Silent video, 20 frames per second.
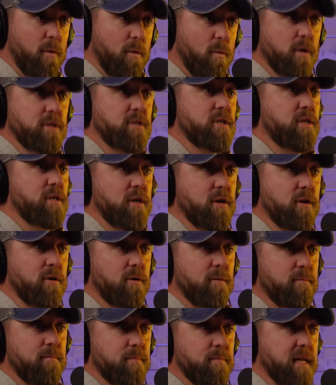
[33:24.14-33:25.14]
But what you
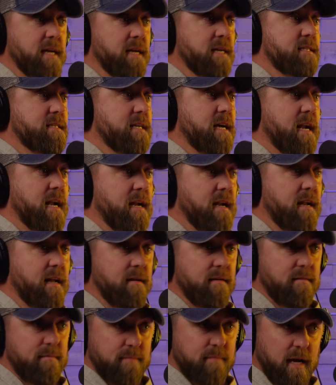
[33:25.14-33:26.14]
do is,
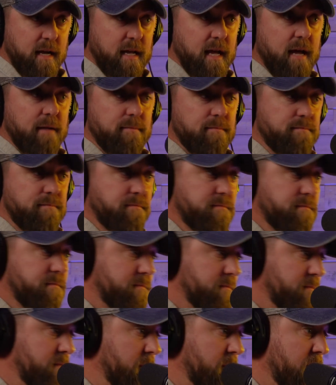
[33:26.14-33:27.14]
again,
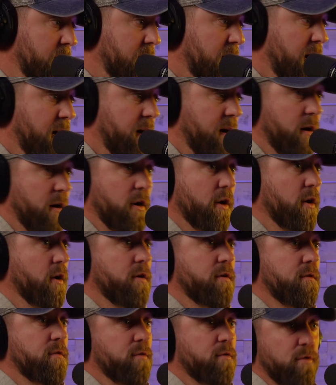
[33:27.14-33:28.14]

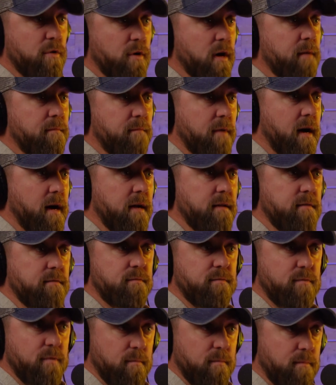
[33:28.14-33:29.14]
heard through the
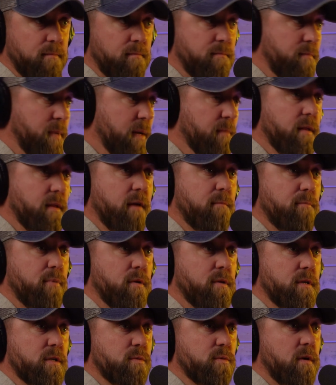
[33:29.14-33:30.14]
grapevine from people that have
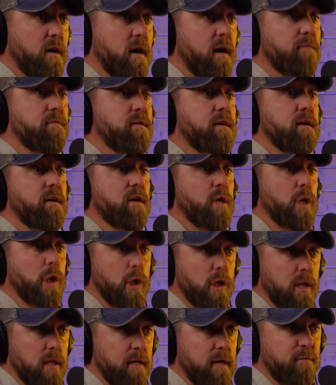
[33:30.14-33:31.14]
pulled this one off,
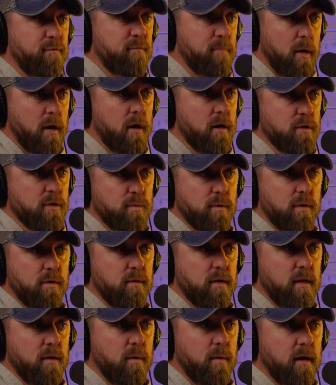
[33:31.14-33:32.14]
Cliff bars
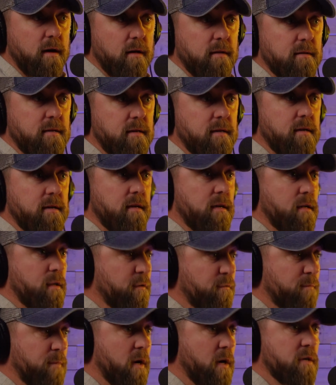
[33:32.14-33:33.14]
work really well.
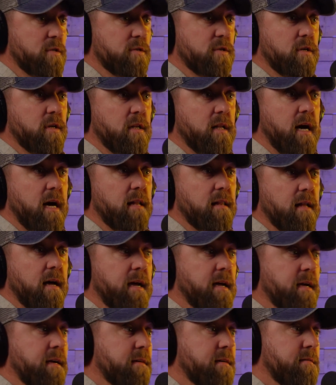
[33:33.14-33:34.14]
Cliff bars look a lot
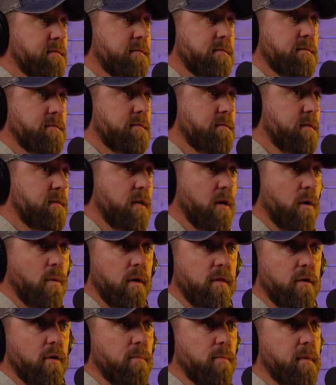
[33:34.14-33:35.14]
like,
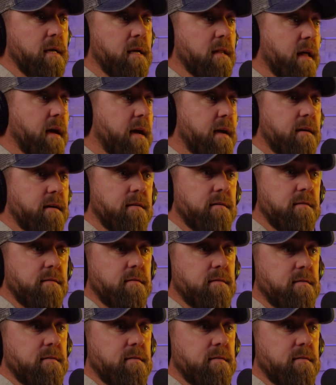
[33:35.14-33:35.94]
whether it be like